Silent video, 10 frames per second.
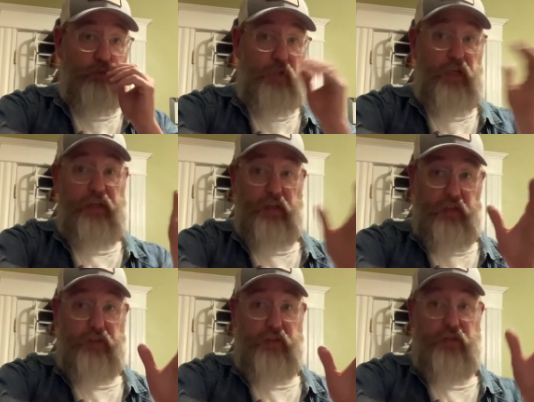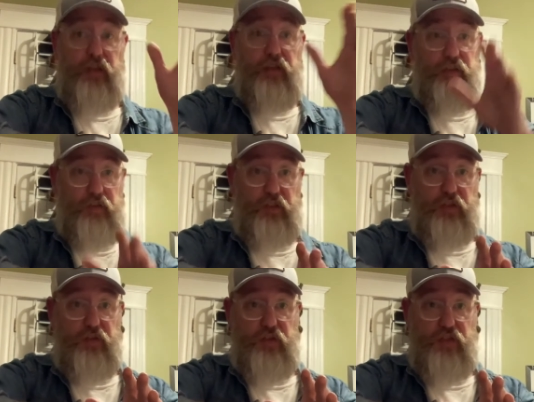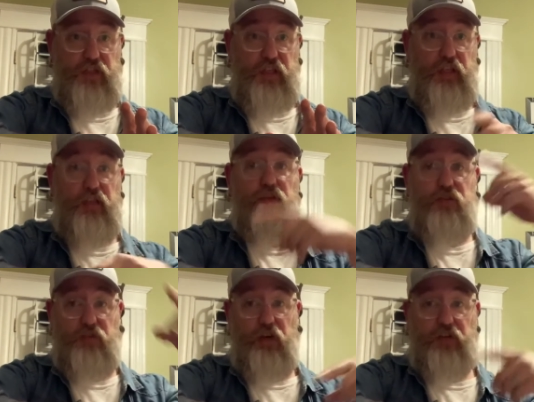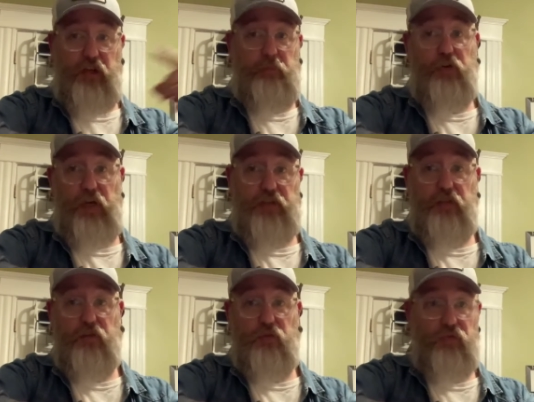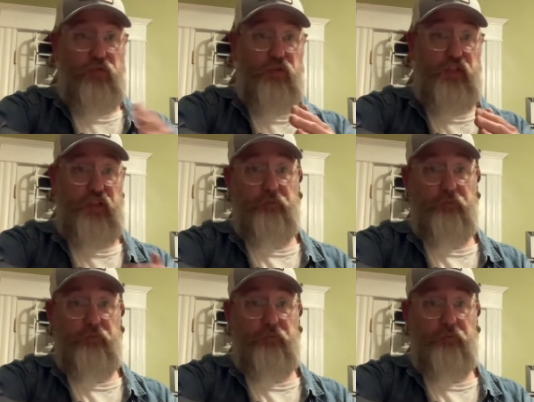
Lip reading: again, and then you get to the D, you start that progression, you do a full D.